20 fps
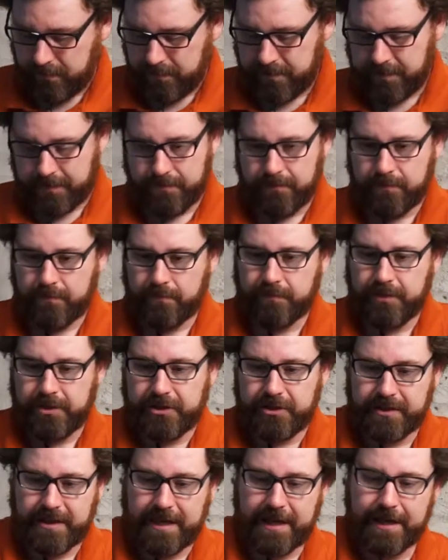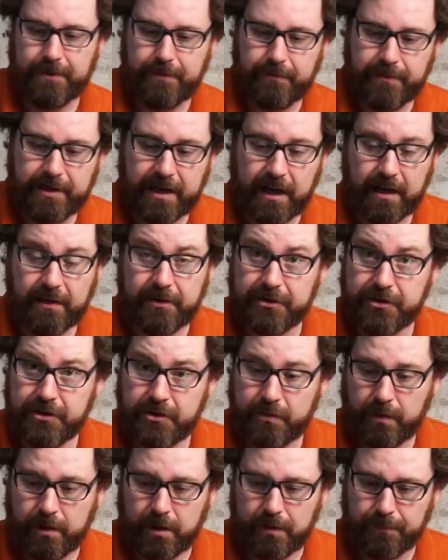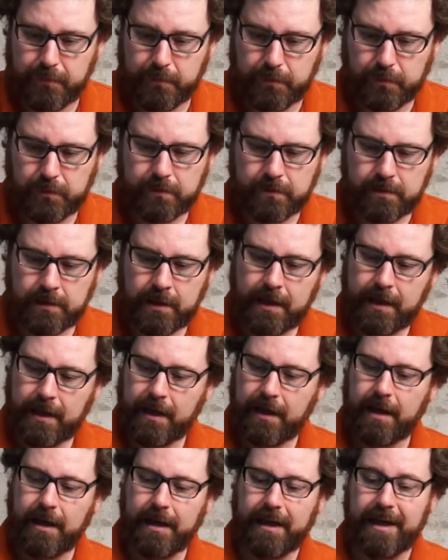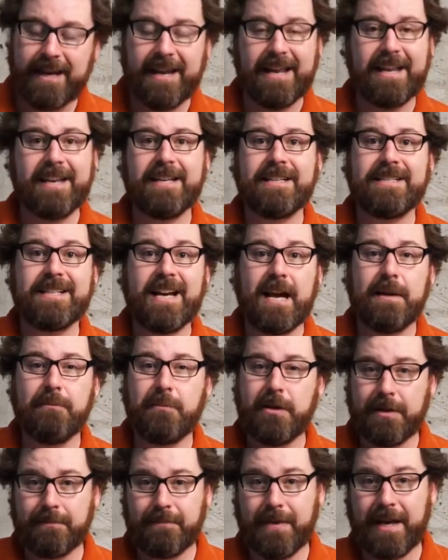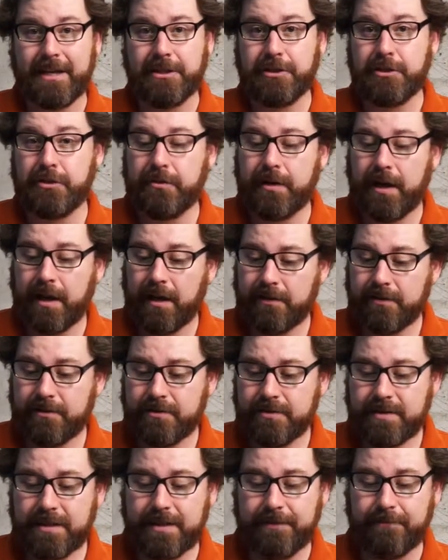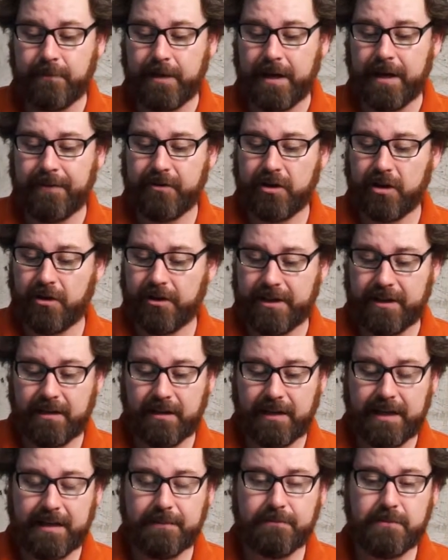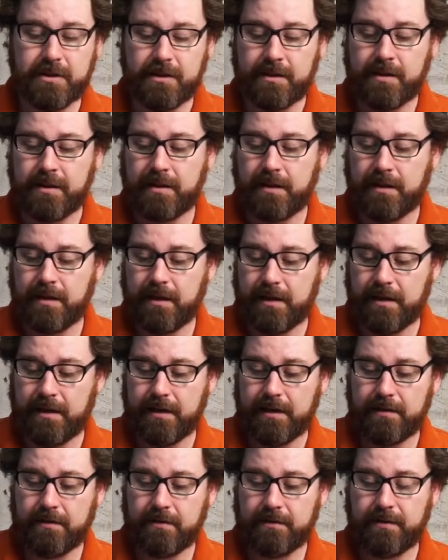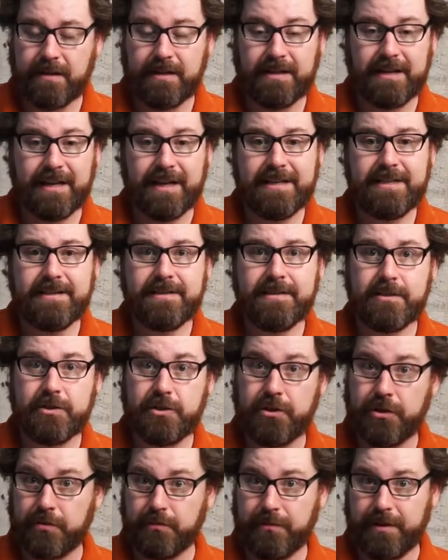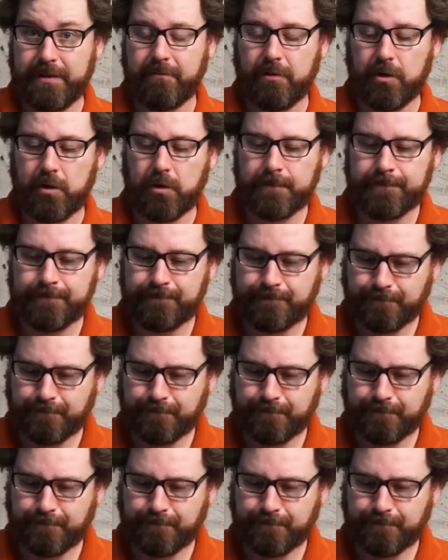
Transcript: So we just add $3 to our pool. And at any time we can pay $2 if we haven't already claimed the dice to re-roll.